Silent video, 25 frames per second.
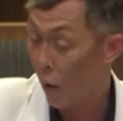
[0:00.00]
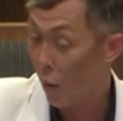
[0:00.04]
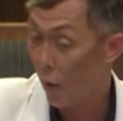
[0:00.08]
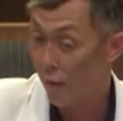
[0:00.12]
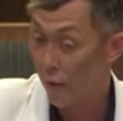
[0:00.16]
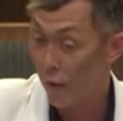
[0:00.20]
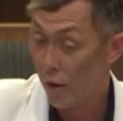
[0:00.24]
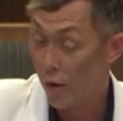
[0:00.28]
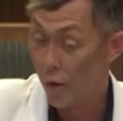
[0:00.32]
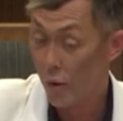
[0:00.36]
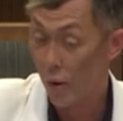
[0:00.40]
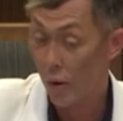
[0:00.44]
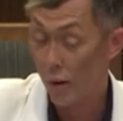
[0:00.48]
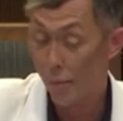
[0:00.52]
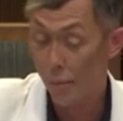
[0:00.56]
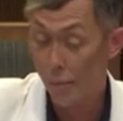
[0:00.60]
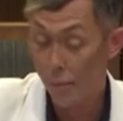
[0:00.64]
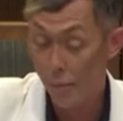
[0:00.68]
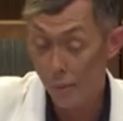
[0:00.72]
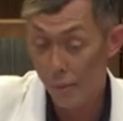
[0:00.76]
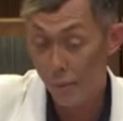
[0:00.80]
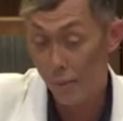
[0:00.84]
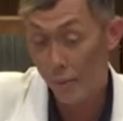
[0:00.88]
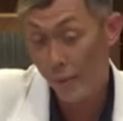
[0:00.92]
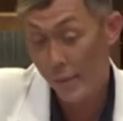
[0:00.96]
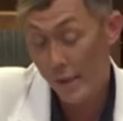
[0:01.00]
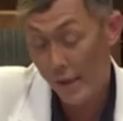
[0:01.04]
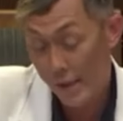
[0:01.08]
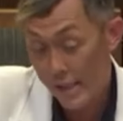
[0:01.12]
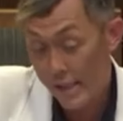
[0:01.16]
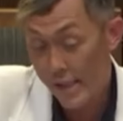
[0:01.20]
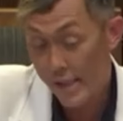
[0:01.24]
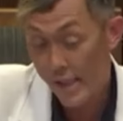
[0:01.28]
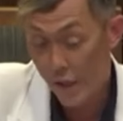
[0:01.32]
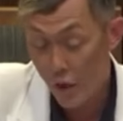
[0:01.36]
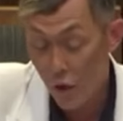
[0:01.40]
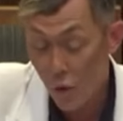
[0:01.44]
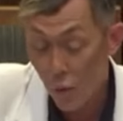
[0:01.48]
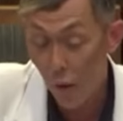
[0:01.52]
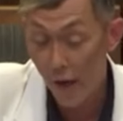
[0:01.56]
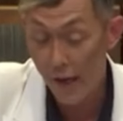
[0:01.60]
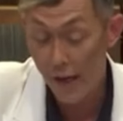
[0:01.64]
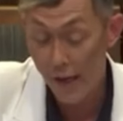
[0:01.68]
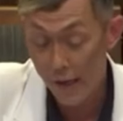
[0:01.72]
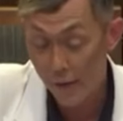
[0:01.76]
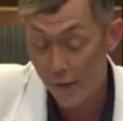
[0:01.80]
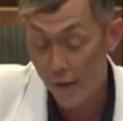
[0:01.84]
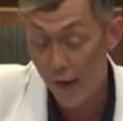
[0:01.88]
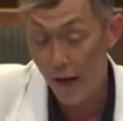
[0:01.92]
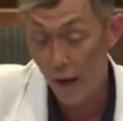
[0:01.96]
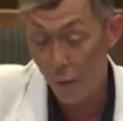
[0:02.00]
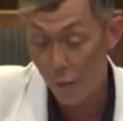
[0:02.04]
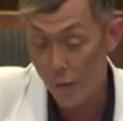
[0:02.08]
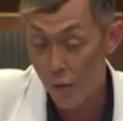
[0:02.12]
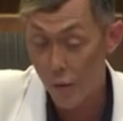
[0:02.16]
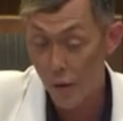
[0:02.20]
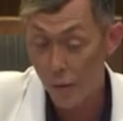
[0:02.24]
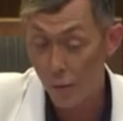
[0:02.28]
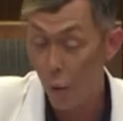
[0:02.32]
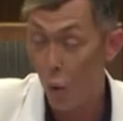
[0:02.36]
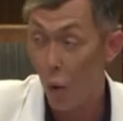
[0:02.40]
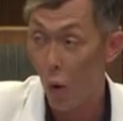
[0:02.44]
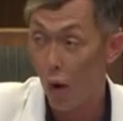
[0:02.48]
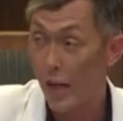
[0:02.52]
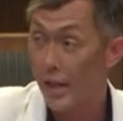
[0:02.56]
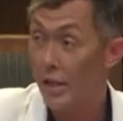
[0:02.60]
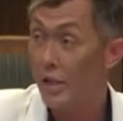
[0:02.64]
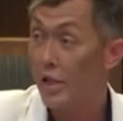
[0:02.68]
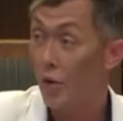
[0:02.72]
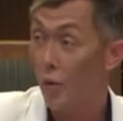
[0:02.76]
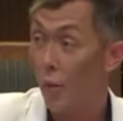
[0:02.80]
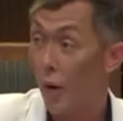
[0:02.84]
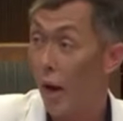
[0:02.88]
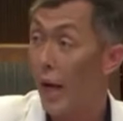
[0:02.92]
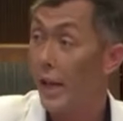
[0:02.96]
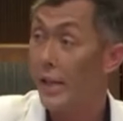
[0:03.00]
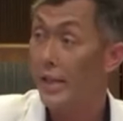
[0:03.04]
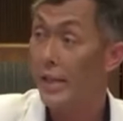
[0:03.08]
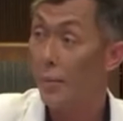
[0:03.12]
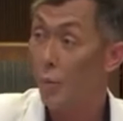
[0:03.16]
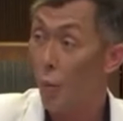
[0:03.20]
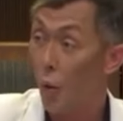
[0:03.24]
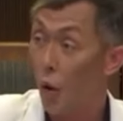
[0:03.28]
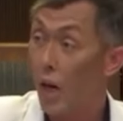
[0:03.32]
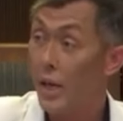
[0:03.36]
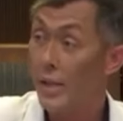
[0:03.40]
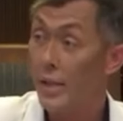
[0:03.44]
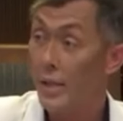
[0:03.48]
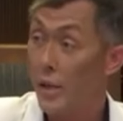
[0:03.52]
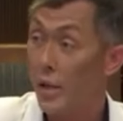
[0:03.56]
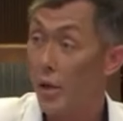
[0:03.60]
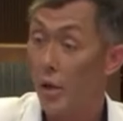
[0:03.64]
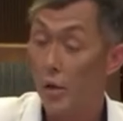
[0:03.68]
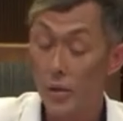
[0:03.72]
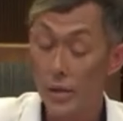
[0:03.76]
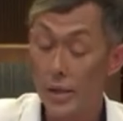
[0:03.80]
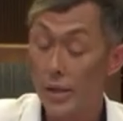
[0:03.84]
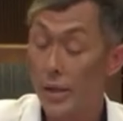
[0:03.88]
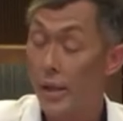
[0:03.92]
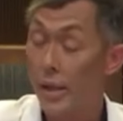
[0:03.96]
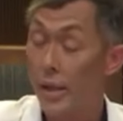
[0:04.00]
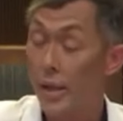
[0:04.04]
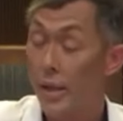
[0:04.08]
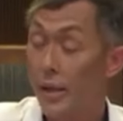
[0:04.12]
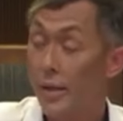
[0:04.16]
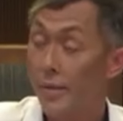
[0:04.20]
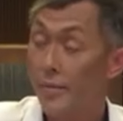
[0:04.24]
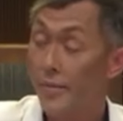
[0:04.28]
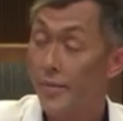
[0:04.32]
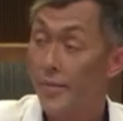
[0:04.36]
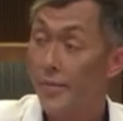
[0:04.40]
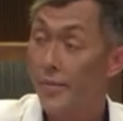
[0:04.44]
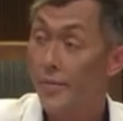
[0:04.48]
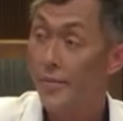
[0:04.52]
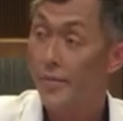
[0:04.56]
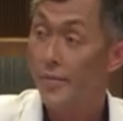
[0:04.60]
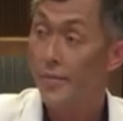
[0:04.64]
However, you're insinuating that I'm stating quite frankly that the